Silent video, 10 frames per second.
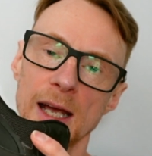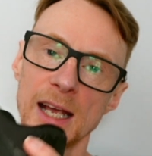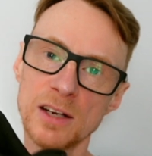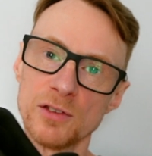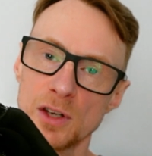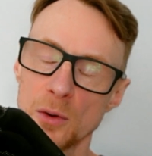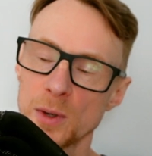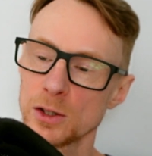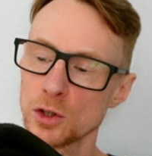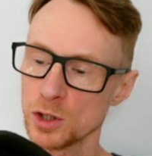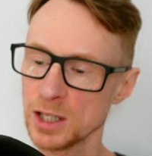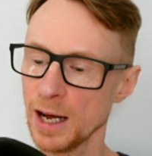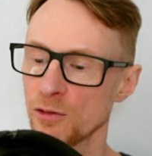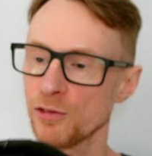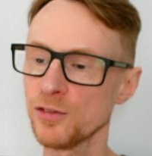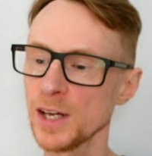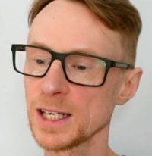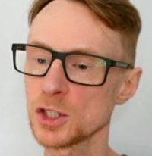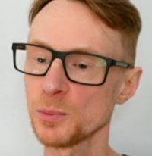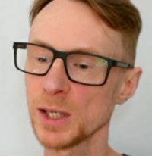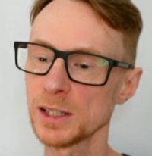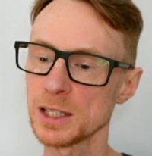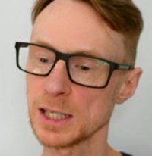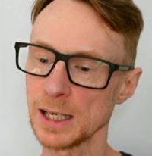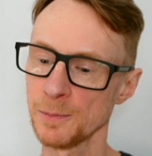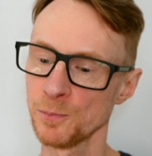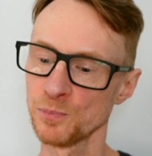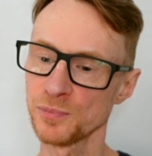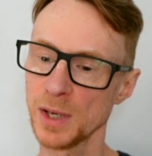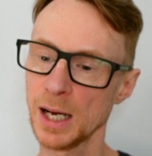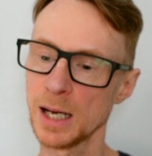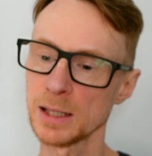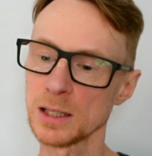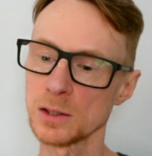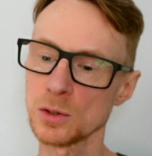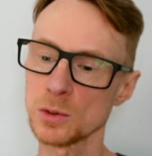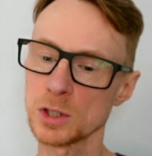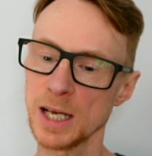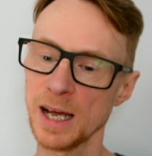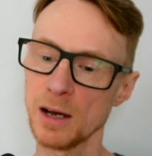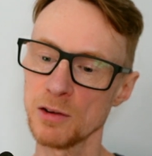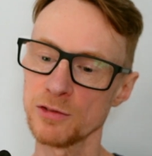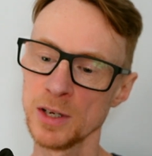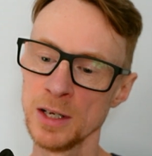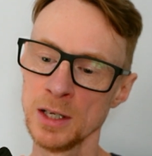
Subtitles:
even though it does have flexibility and it does have,